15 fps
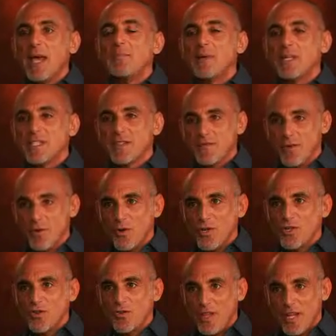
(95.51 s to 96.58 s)
and piece of
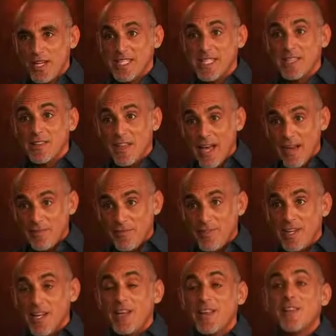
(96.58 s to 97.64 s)
furniture that is left